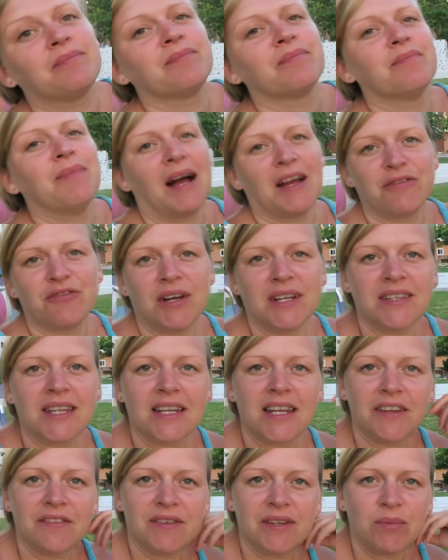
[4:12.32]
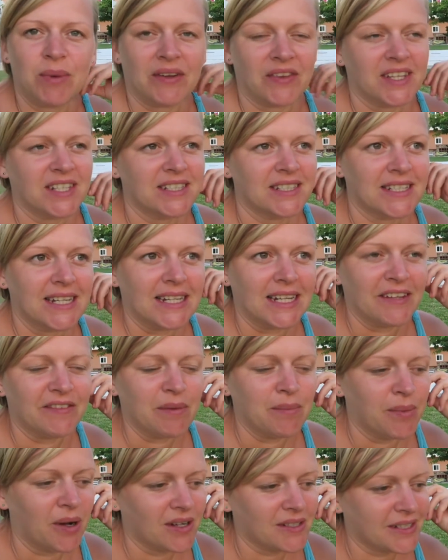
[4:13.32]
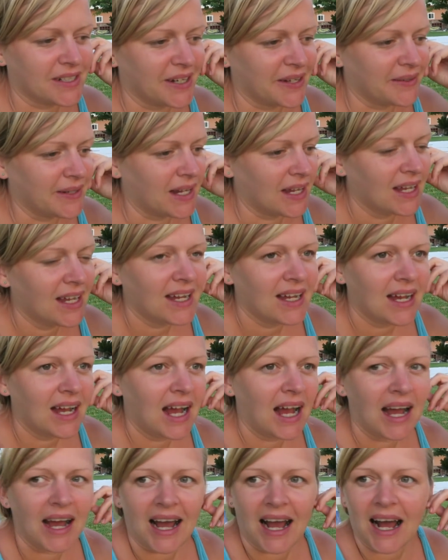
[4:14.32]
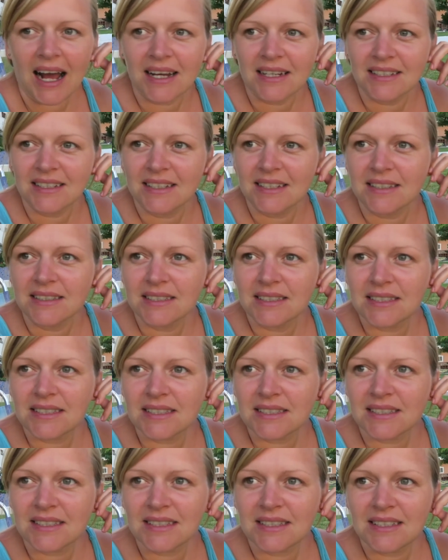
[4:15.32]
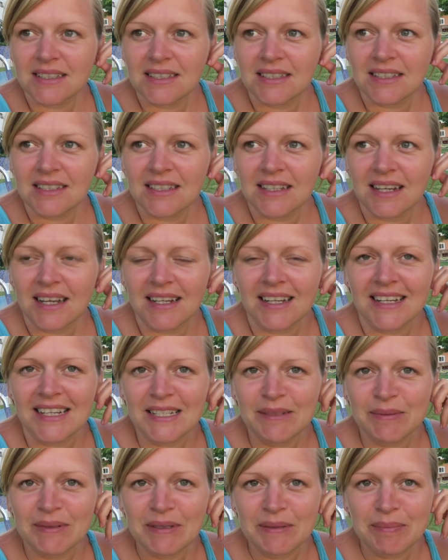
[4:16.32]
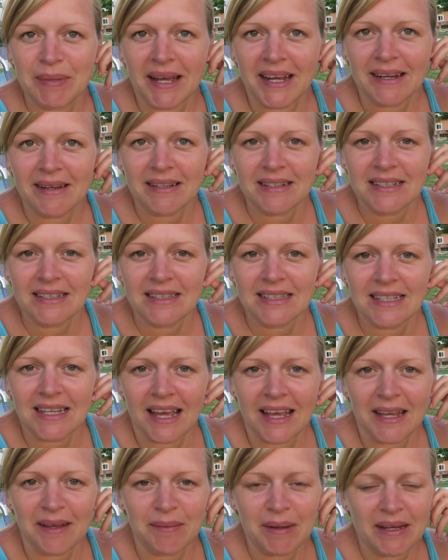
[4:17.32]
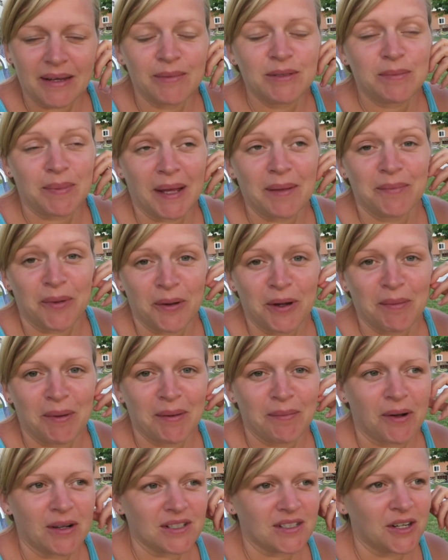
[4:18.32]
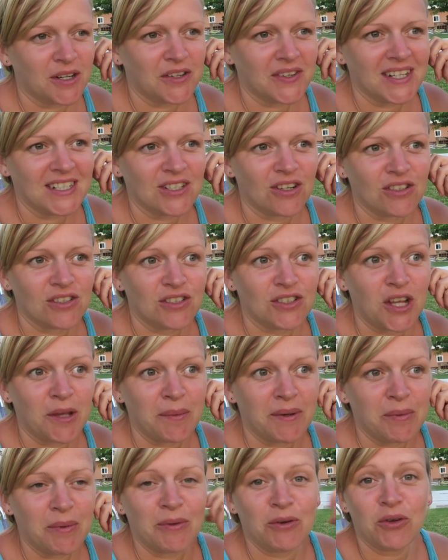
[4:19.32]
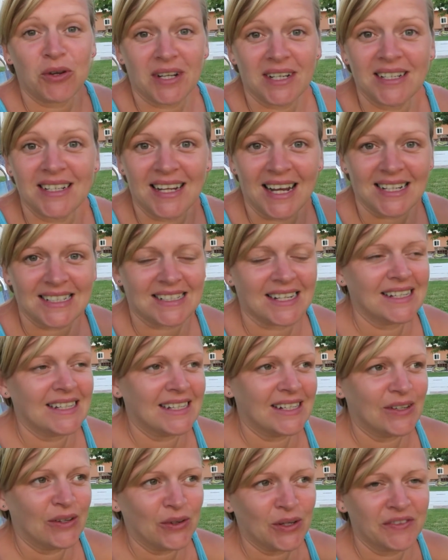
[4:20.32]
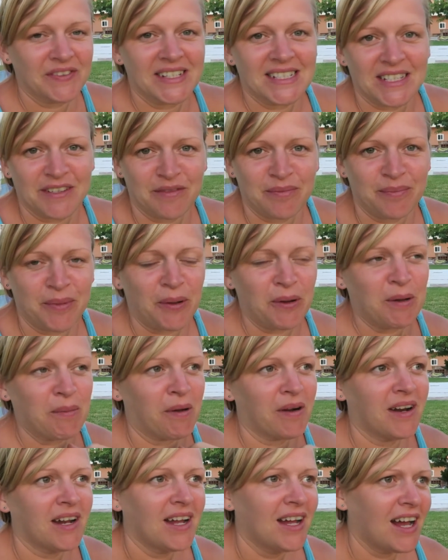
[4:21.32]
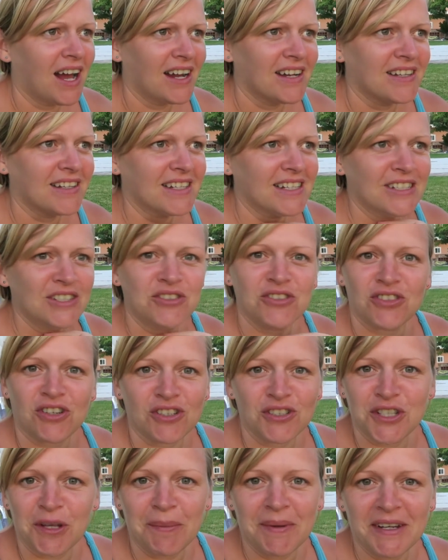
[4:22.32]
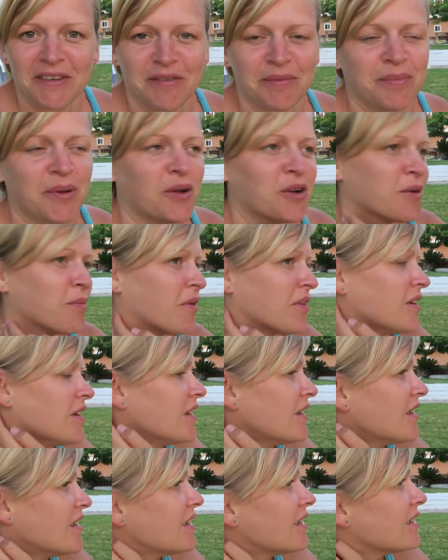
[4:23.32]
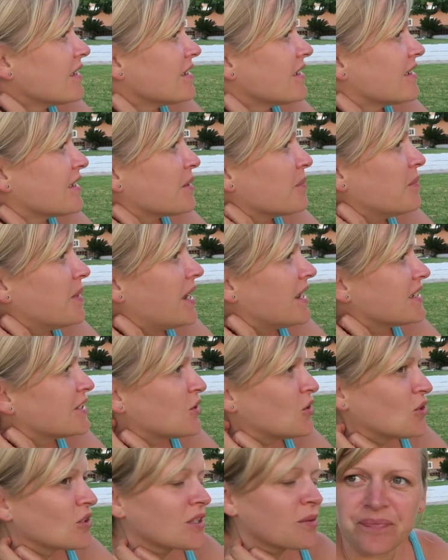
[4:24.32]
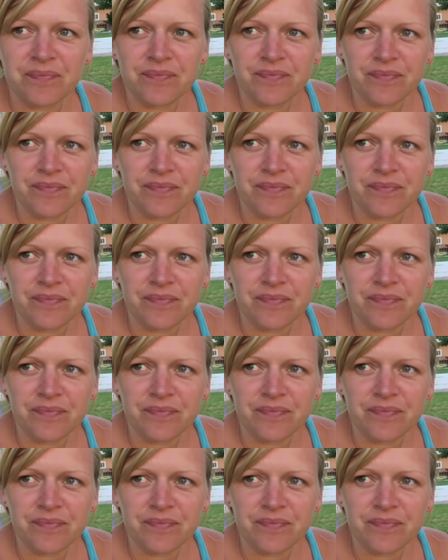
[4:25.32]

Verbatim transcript: my friend, they did live in Barcelona, and he was playing the game. He was playing Pokemon in Barcelona. He's got so many. We were looking last night at all of his different Pokemon, and he's just got so many different Pokemon compared to us.